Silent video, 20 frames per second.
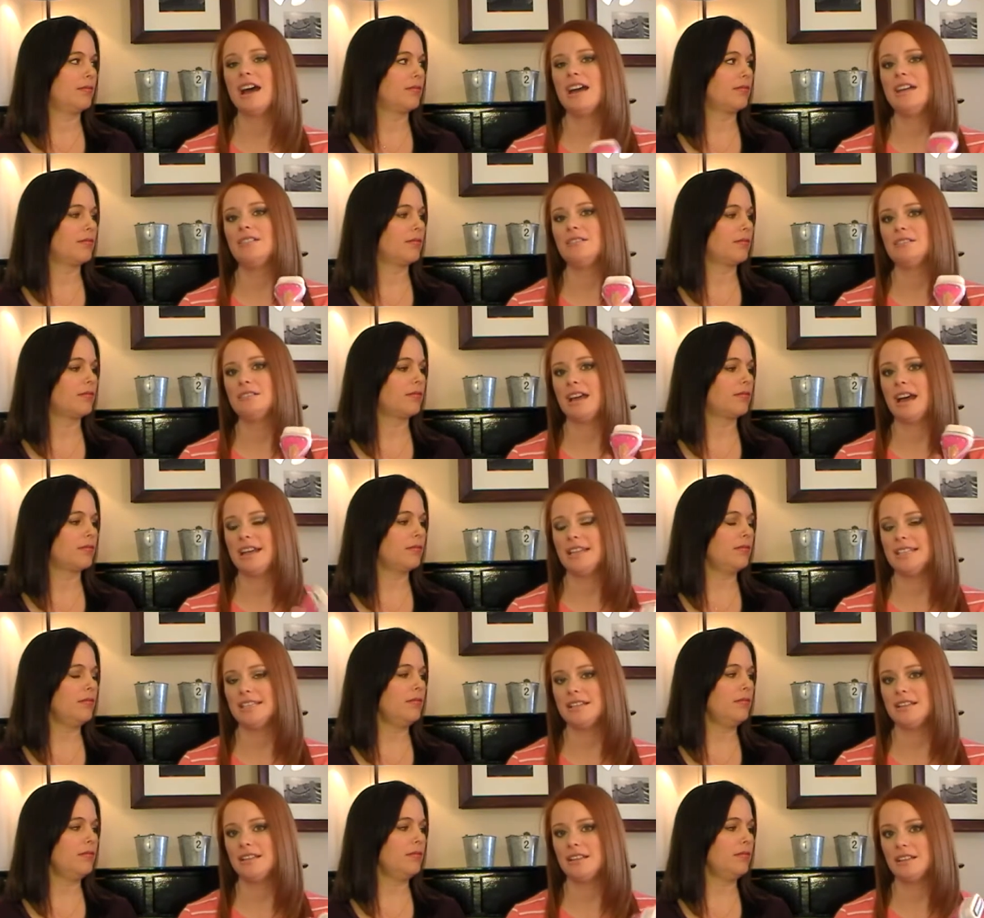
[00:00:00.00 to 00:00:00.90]
Speaker 1: I don't
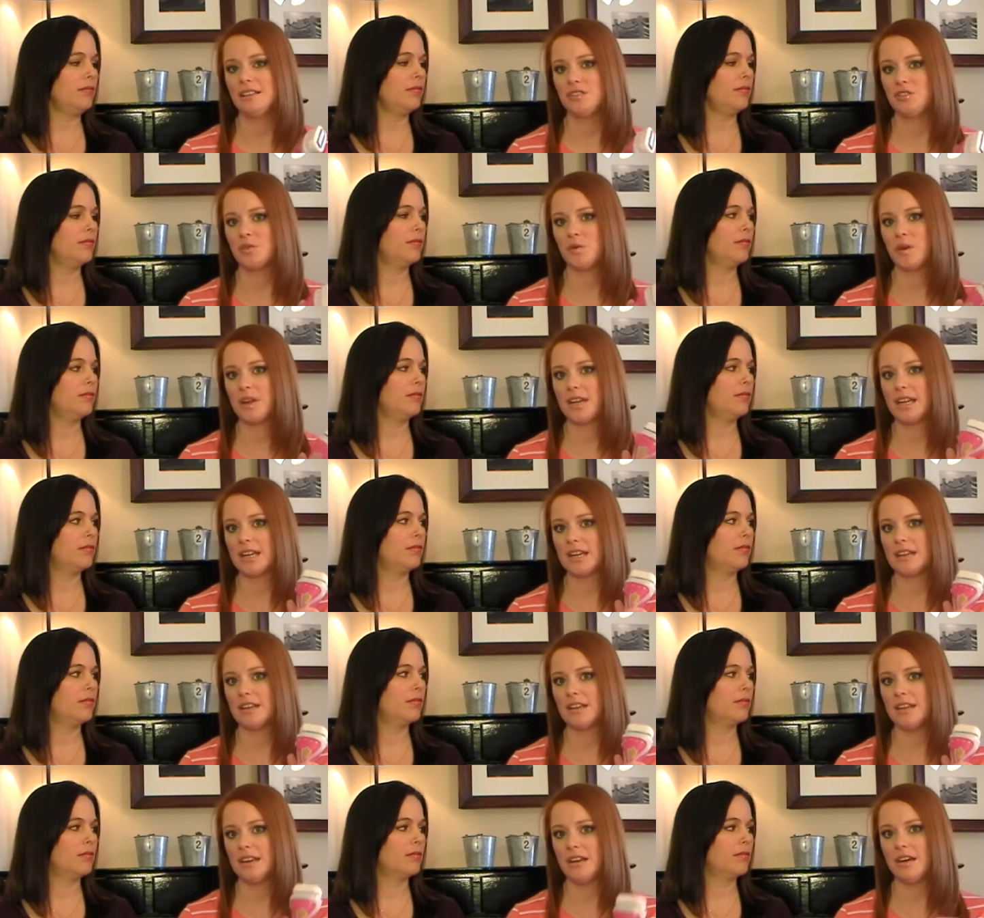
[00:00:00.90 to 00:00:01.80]
I didn't enjoy
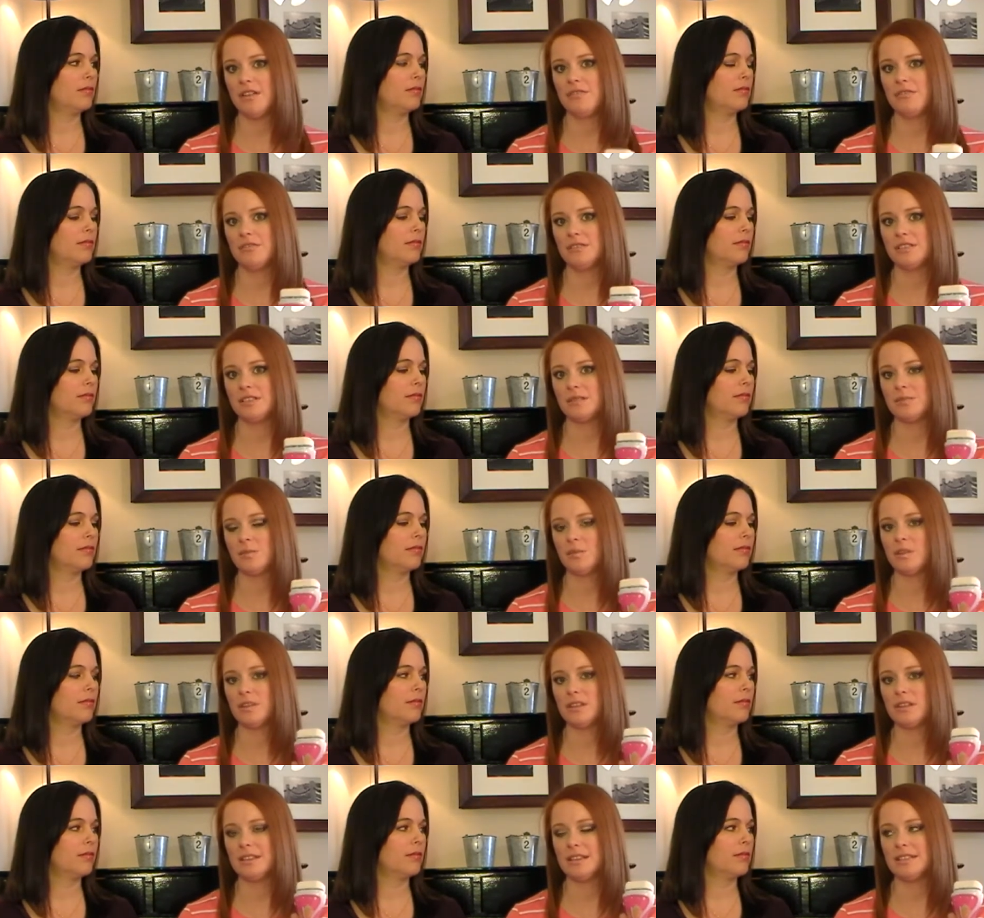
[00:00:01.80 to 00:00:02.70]
it enough to
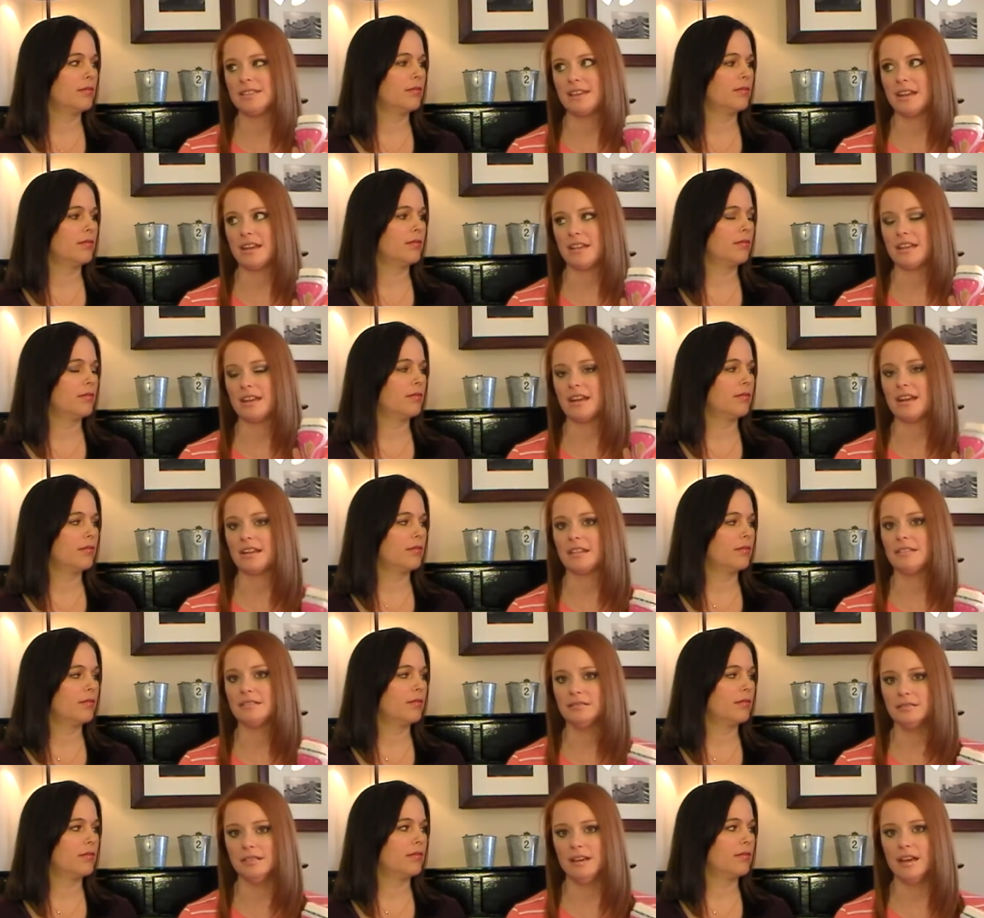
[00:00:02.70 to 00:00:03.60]
really say that
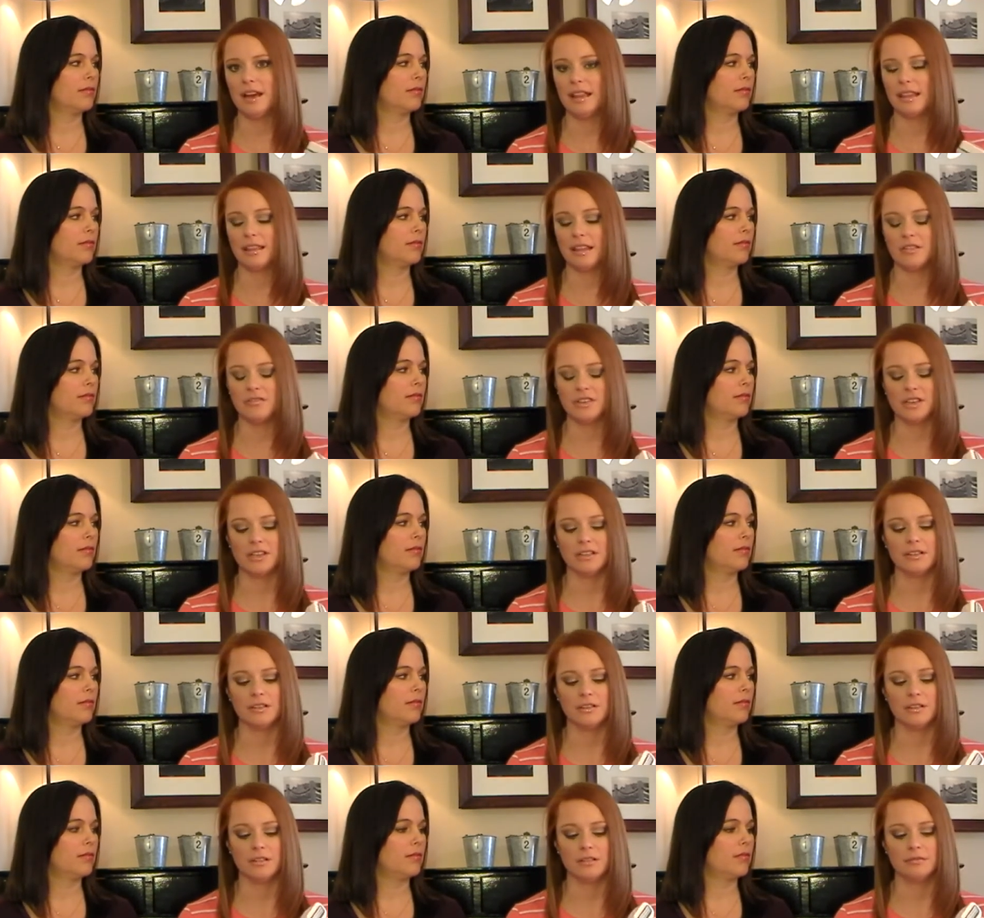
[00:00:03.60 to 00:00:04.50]
I I love
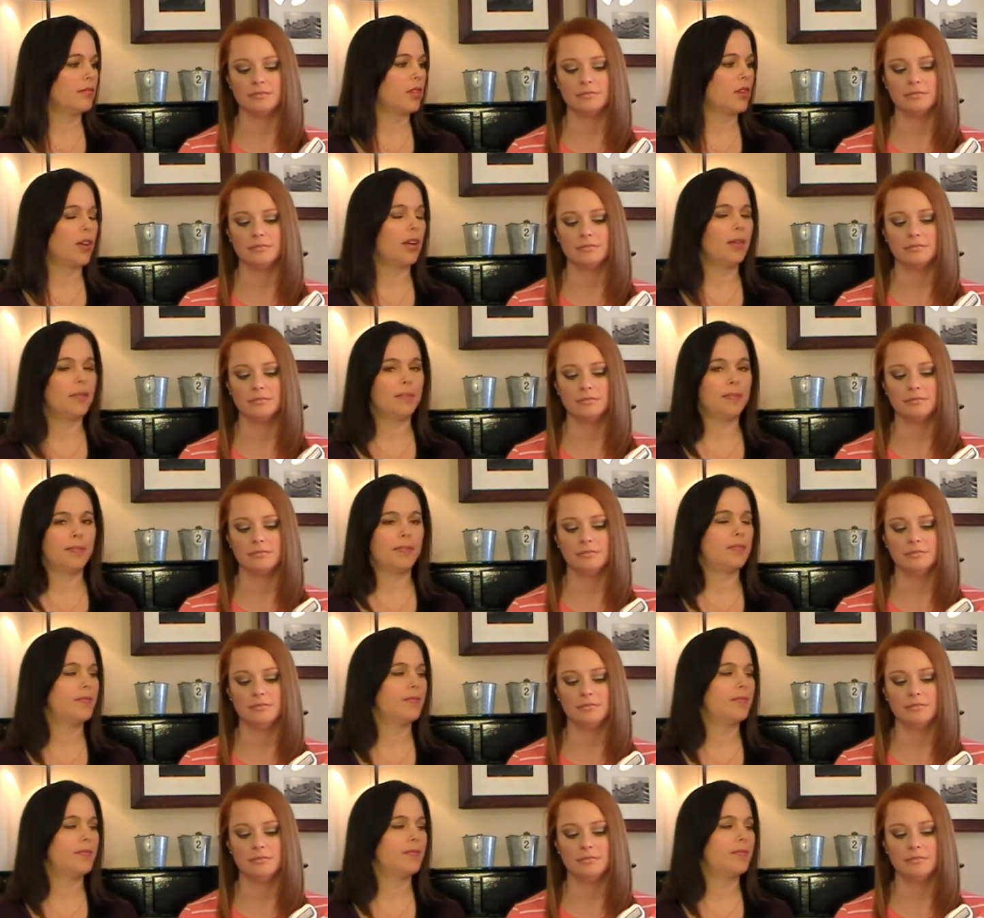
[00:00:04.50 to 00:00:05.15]
it or Okay.